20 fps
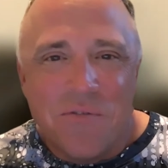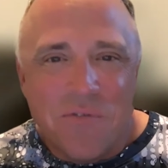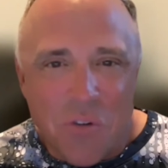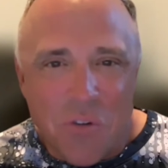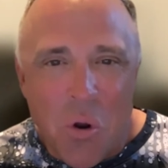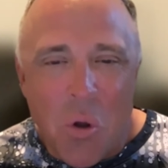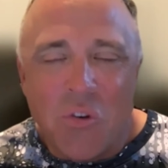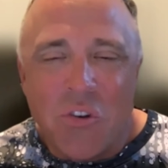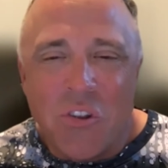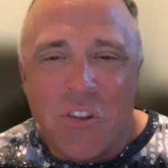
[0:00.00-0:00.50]

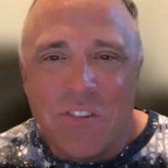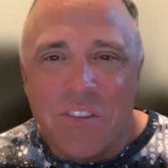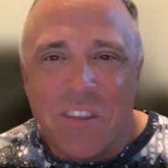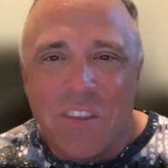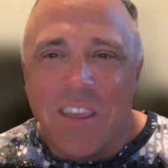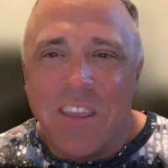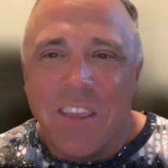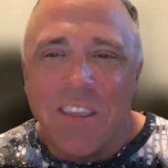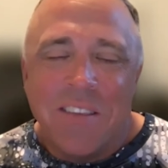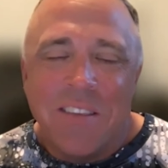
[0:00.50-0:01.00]

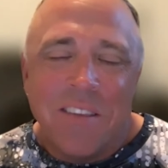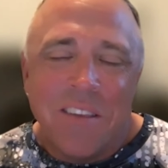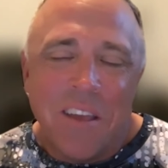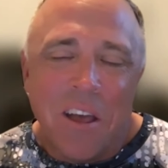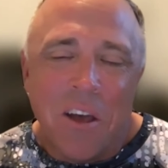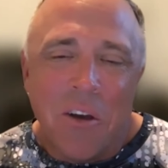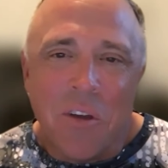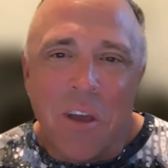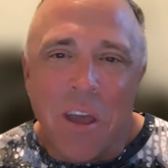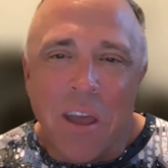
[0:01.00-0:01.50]
ferociously.
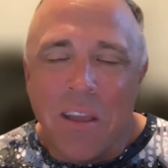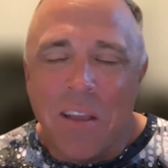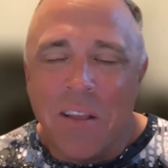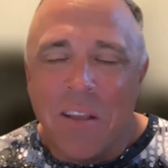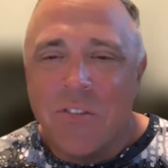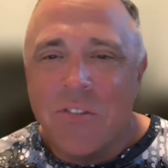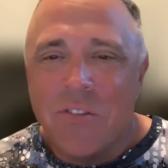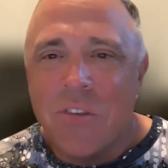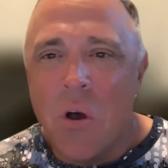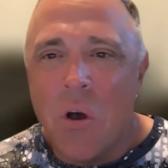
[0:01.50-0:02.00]
Okay,
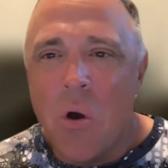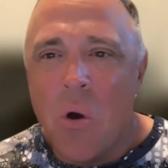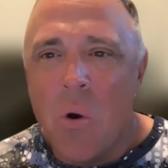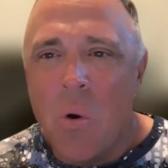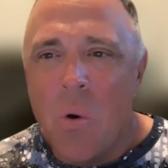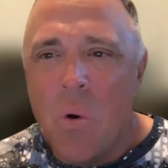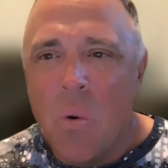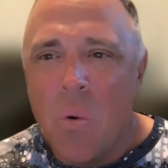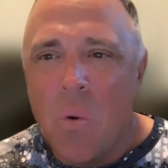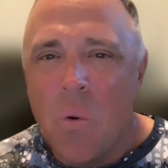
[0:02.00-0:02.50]

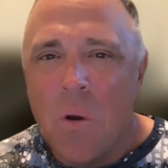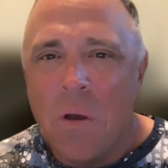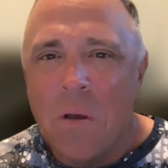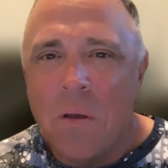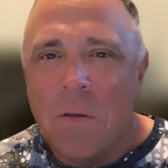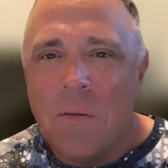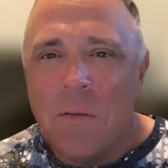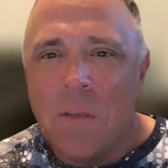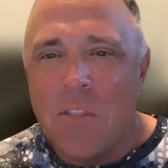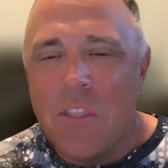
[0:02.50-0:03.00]
so
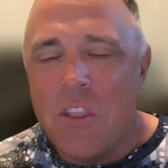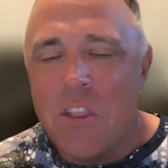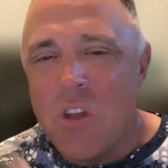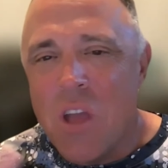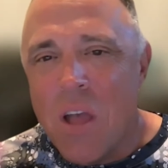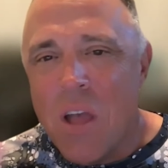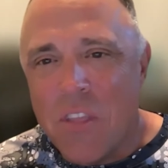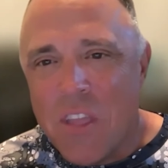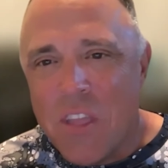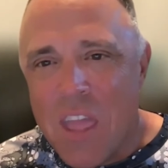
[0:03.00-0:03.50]
and then you
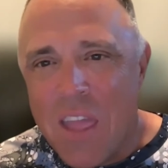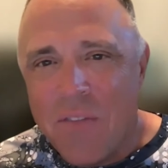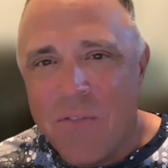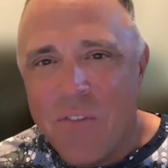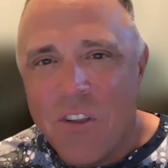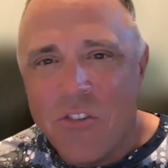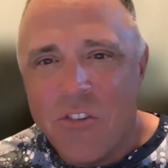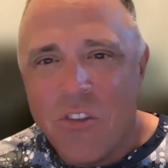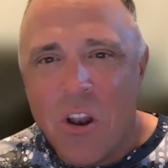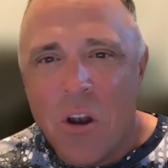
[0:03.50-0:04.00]
got the
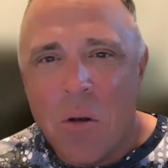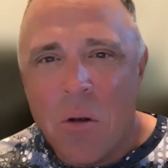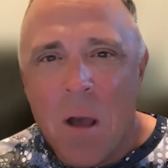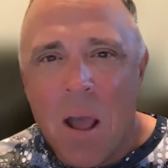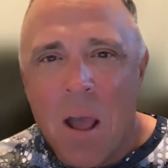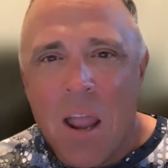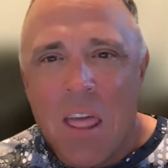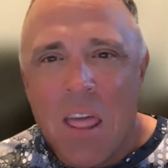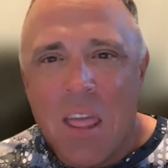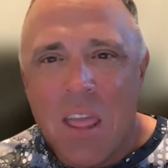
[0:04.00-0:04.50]
kingfish that are
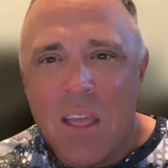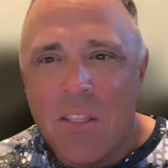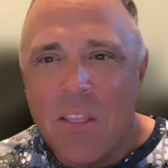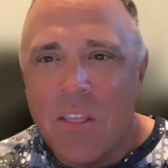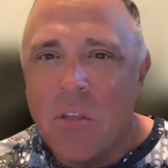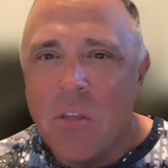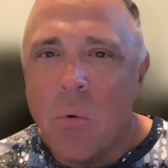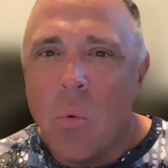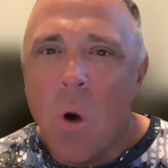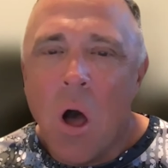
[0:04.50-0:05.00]
biting, and
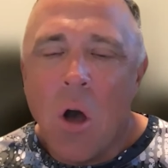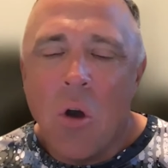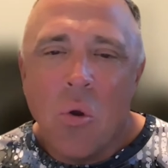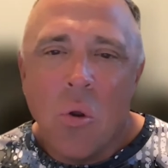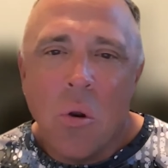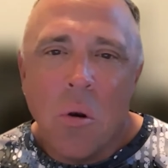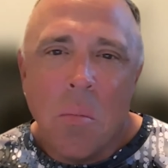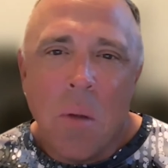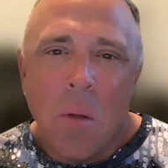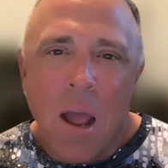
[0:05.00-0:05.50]
then the
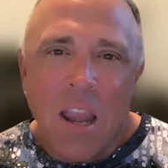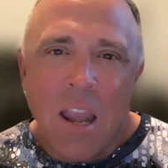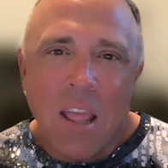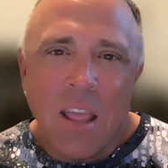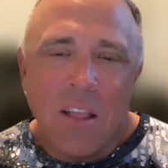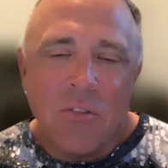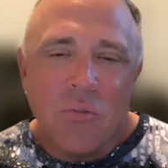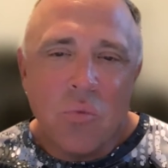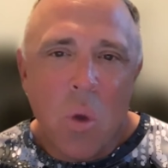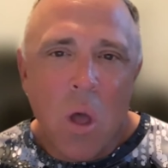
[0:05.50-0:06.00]
wahoo are
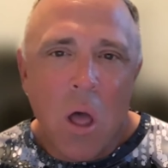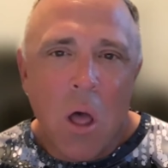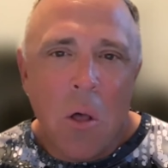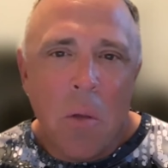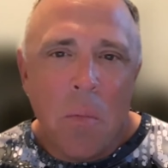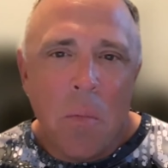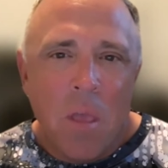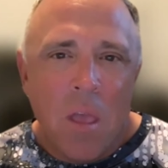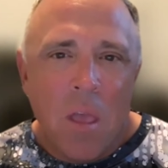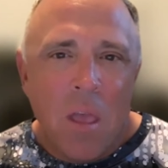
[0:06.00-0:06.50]
biting as
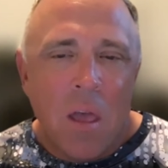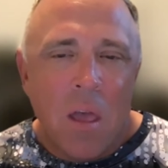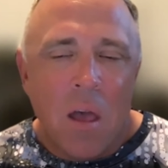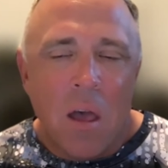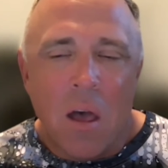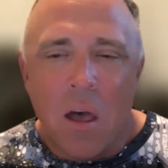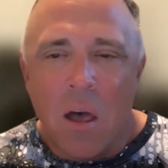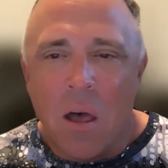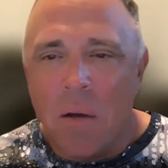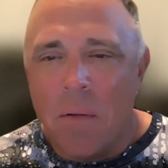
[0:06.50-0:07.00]
well.
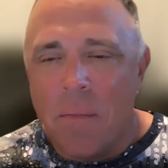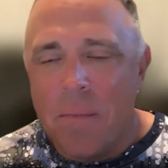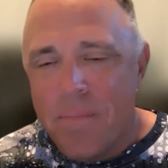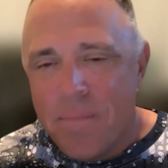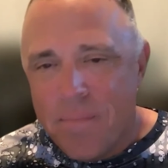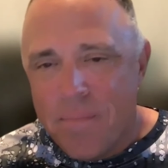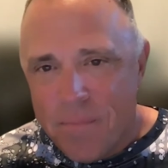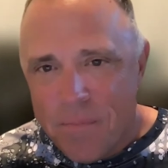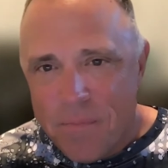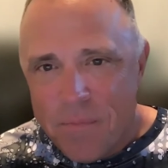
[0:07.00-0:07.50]
Uh,
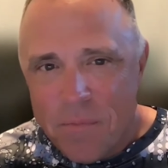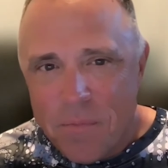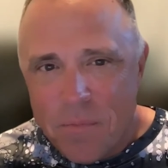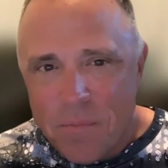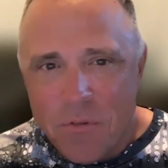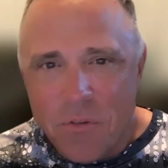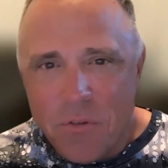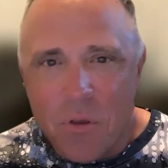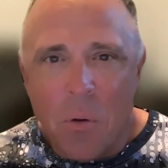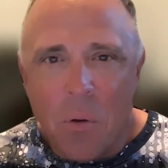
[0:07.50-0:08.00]

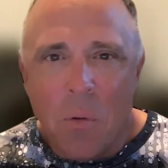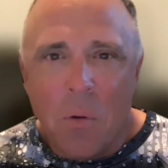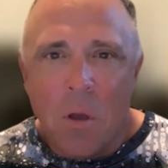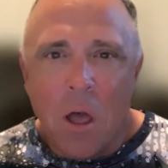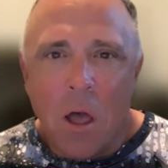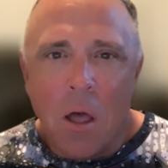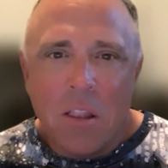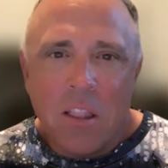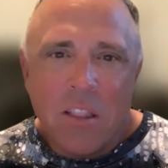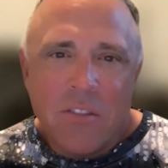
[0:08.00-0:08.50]

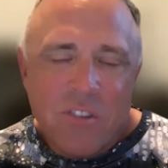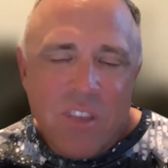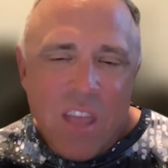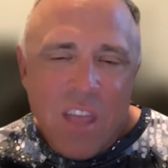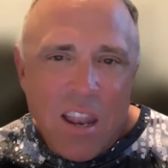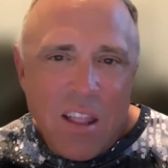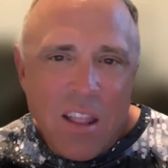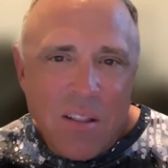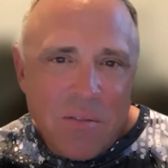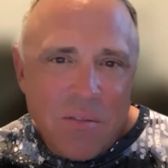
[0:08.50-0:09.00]
let's
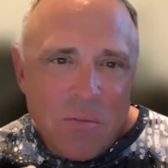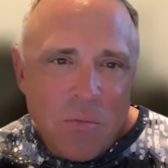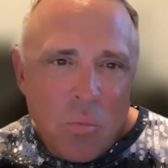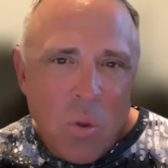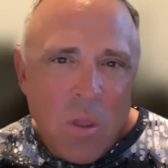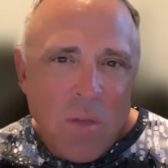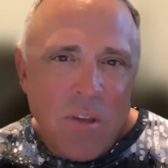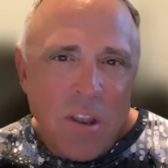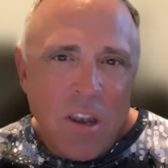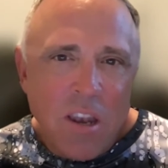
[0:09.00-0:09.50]
kind of
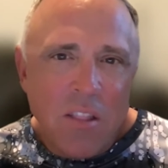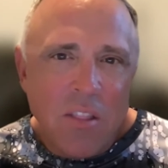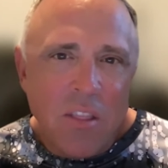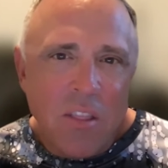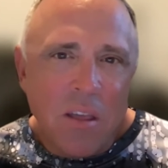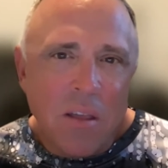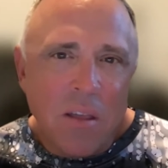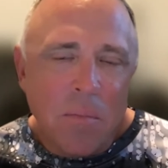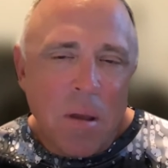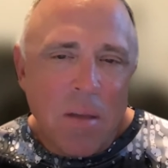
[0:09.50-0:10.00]
weave into
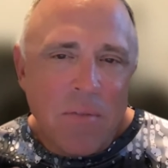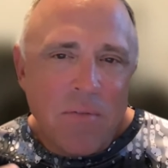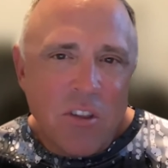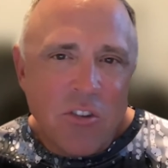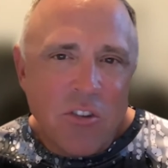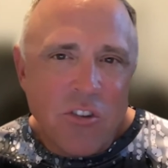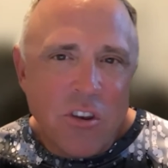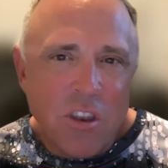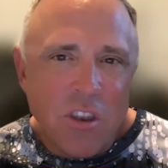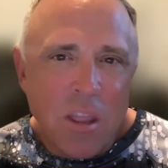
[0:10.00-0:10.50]
the my
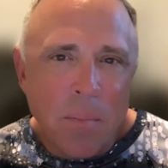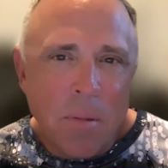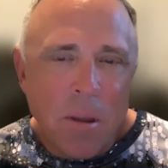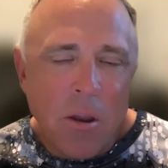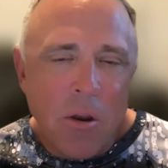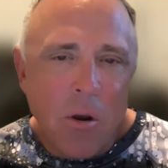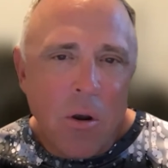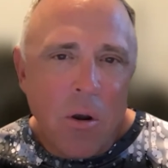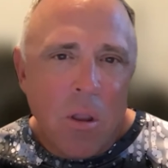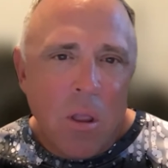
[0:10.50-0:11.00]
fishing tip
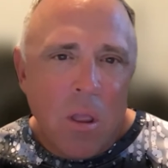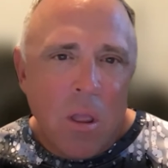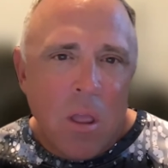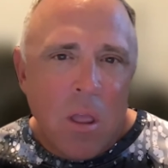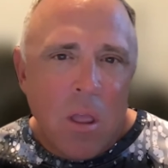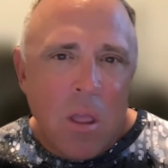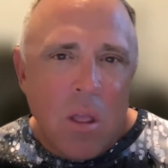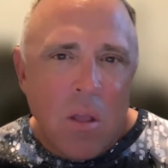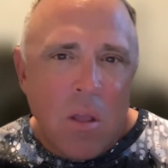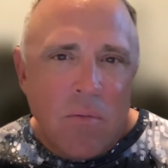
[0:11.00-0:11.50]
here
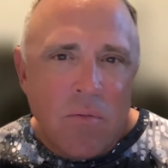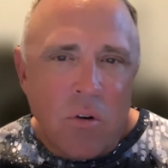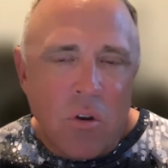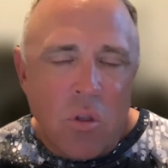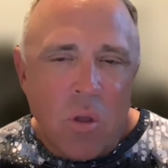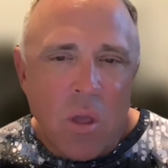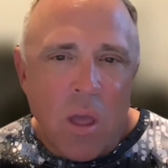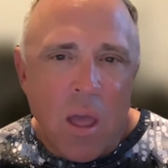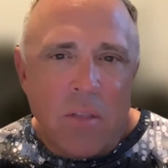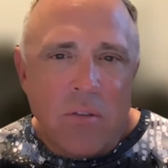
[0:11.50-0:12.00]
for
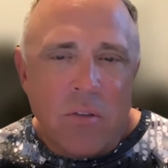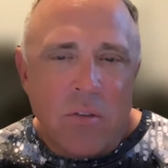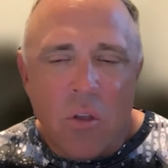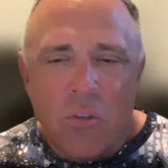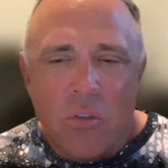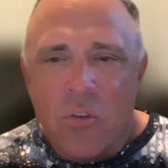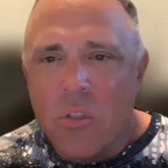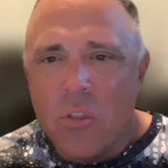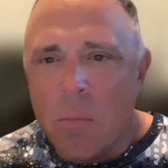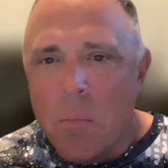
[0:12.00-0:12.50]
you guys.
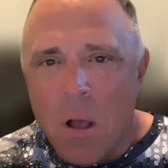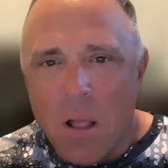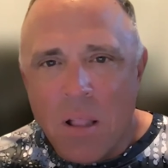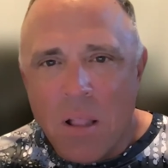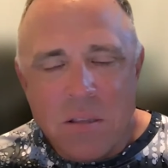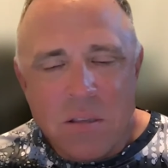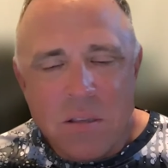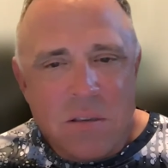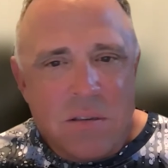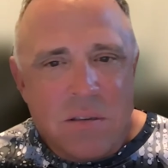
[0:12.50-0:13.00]
Also, the
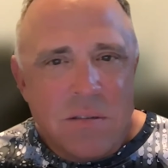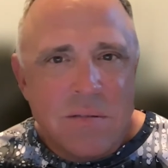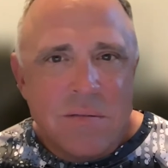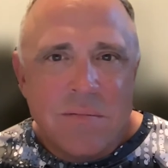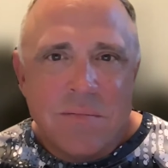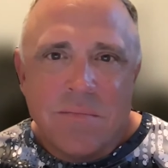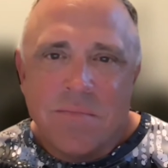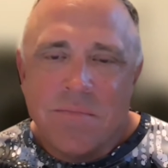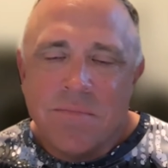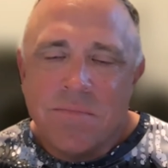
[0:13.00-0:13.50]
muttons
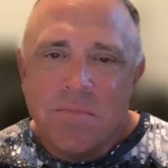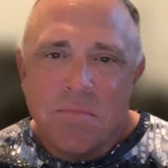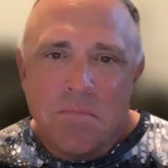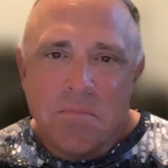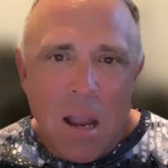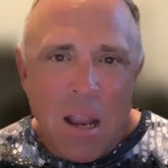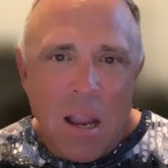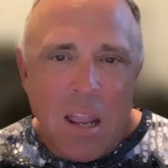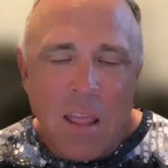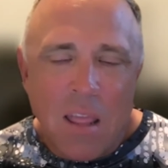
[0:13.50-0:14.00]

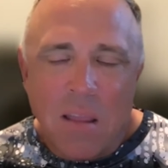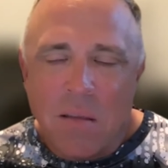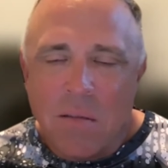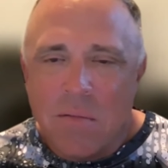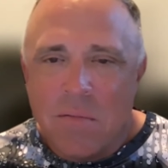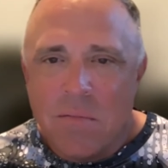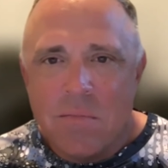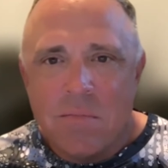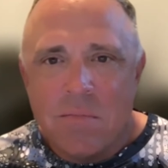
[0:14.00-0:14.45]
biting.